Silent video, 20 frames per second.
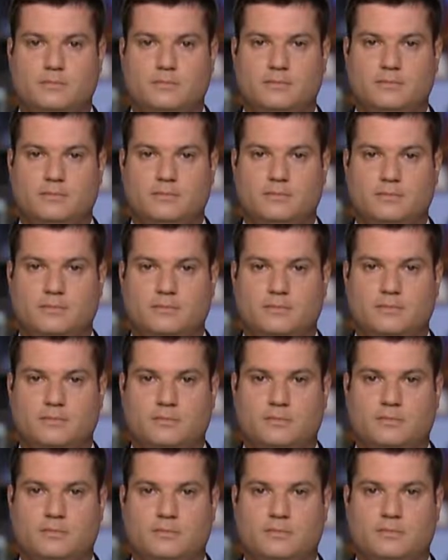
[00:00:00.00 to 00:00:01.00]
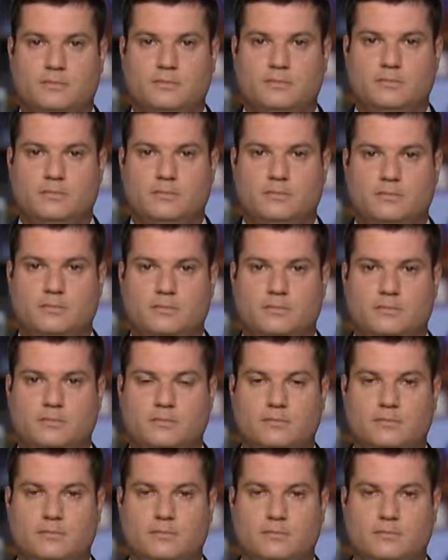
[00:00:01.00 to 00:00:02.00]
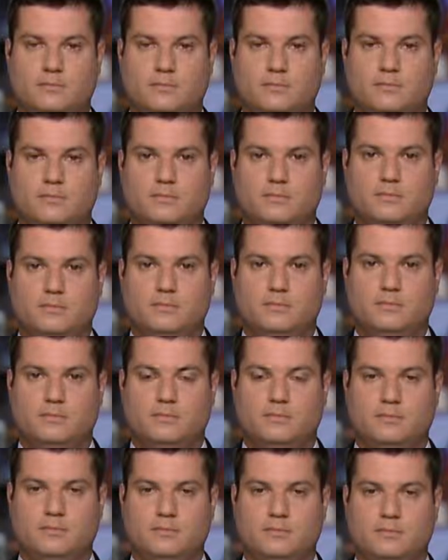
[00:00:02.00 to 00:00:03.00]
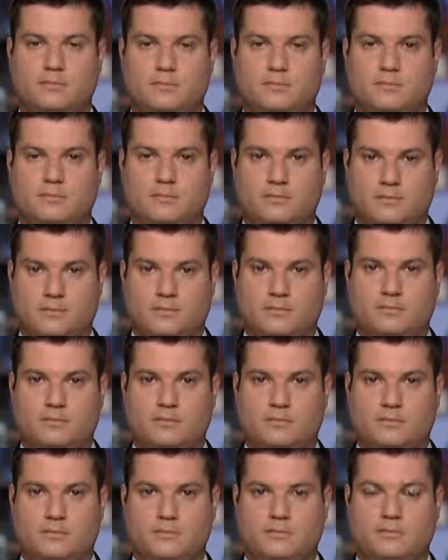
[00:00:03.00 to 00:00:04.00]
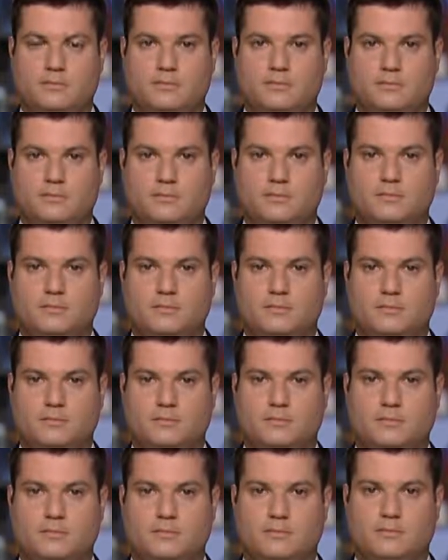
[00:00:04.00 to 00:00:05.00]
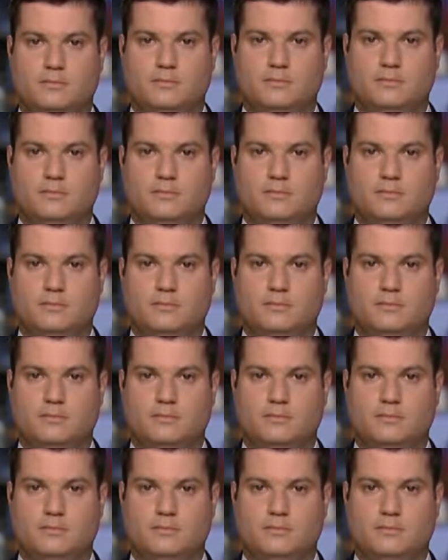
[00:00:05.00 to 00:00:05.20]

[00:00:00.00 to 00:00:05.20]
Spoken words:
The person shown says nothing.